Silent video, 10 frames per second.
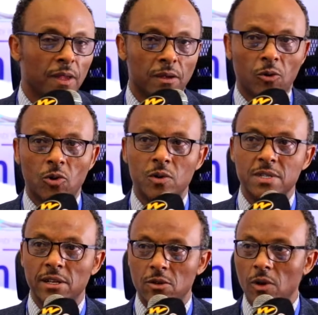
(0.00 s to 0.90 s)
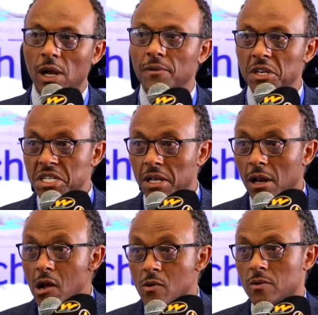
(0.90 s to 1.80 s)
Or they don't have diesel
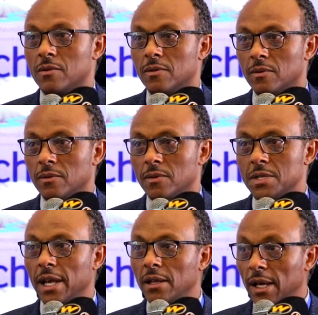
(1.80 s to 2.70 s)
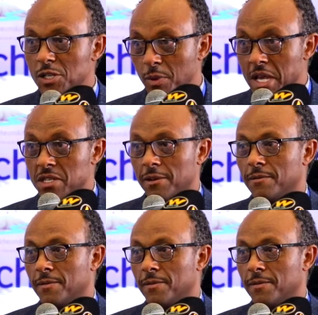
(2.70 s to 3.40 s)
now. It's getting expensive.